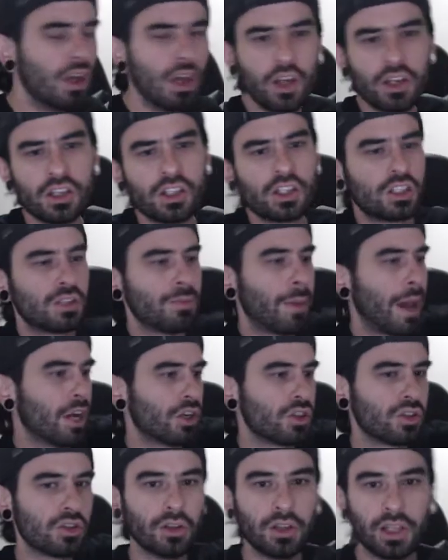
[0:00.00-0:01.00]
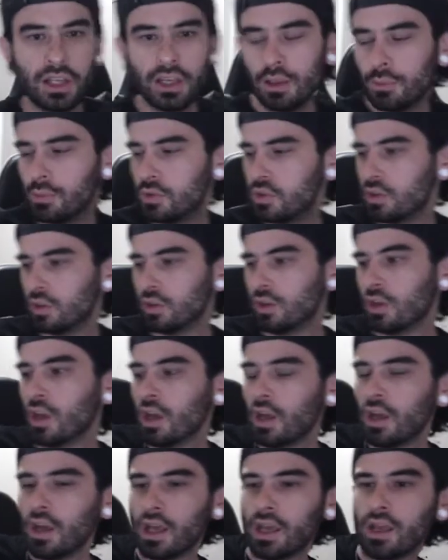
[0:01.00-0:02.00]
smash the libs
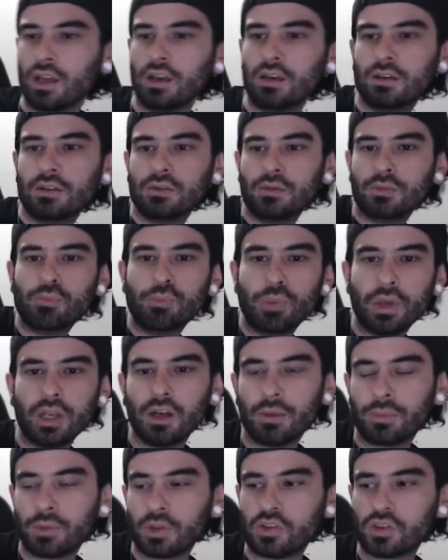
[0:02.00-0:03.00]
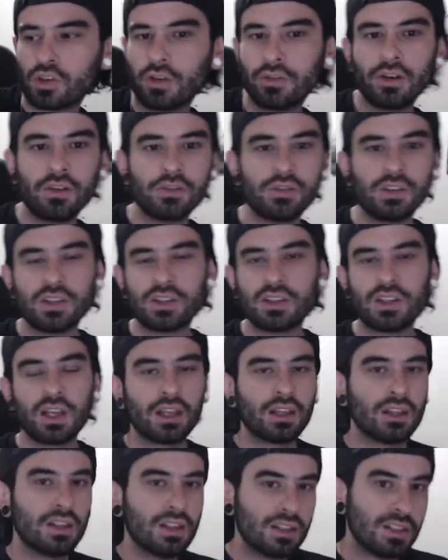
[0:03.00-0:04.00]
and beat up conservatives. It's
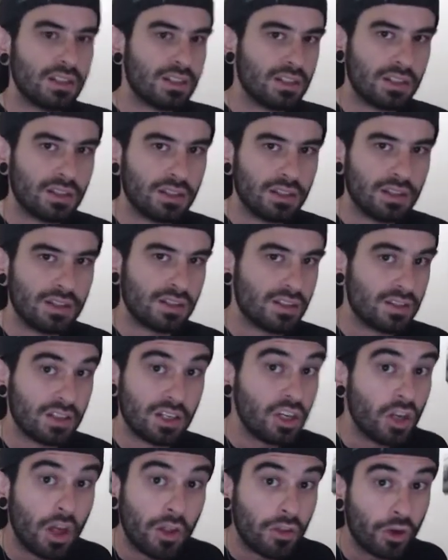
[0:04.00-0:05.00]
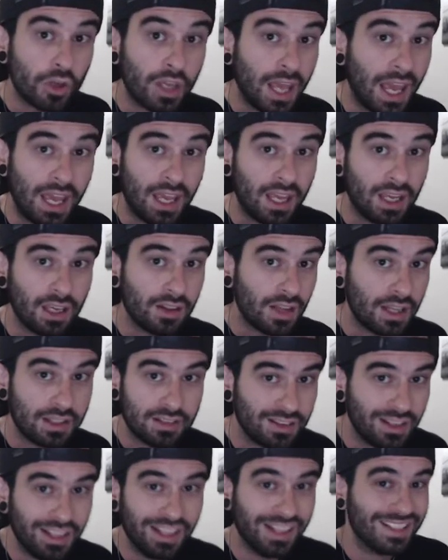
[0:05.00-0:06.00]
like this isn't another gang.
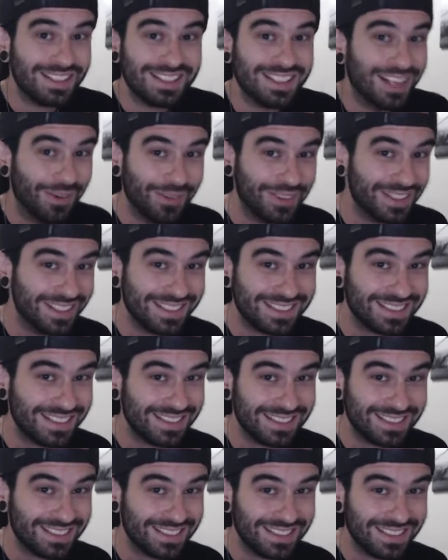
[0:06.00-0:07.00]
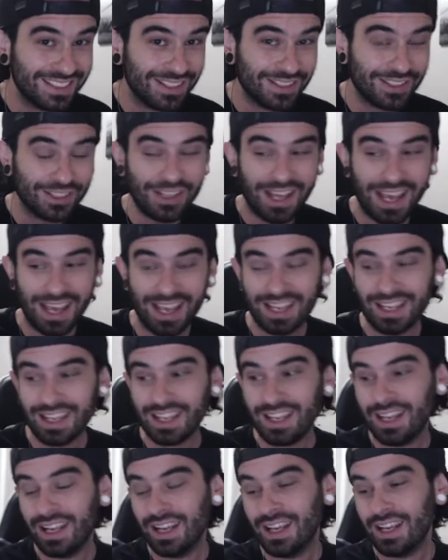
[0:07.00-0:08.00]
That's not what this is. This isn't another gang.
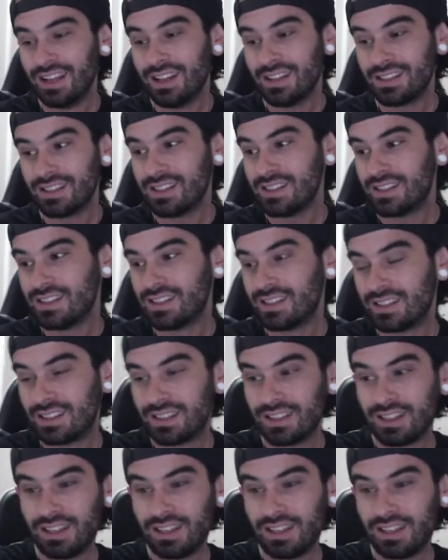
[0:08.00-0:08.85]
This is